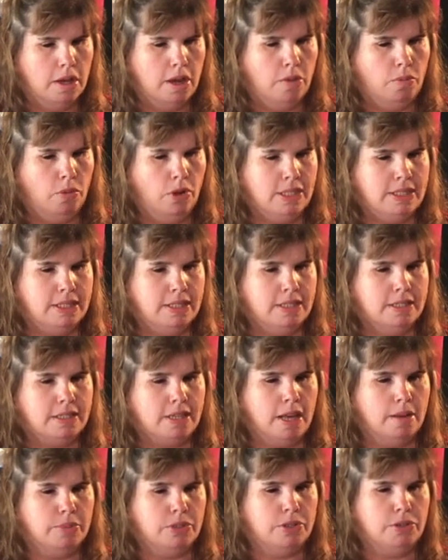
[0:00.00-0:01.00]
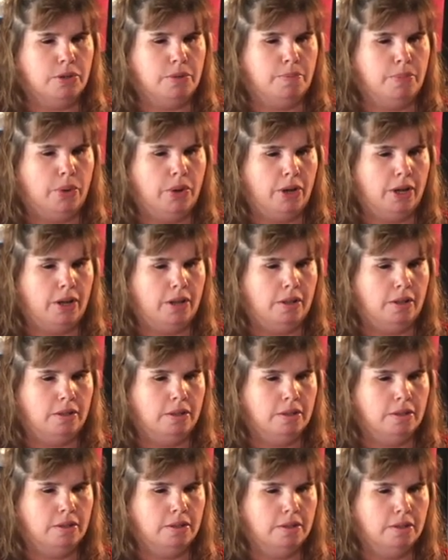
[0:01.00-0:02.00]
And once this comes to a boil,
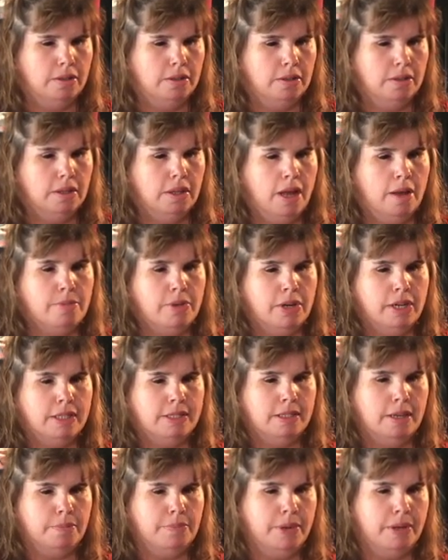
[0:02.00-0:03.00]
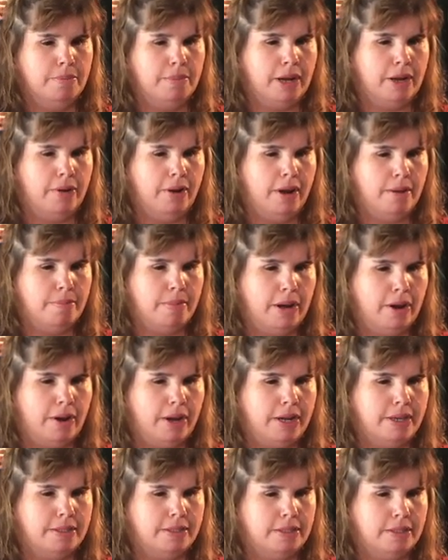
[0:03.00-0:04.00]
I'm gonna dump in my
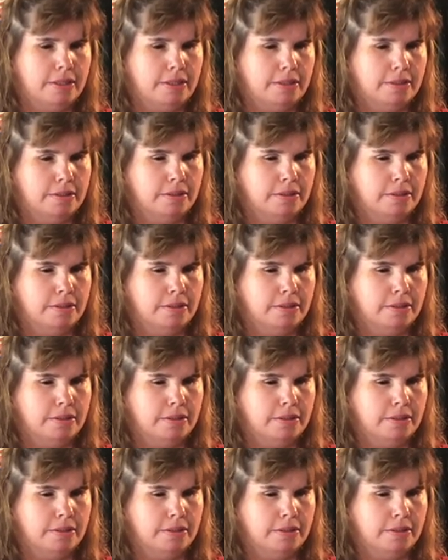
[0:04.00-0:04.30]
cranberries.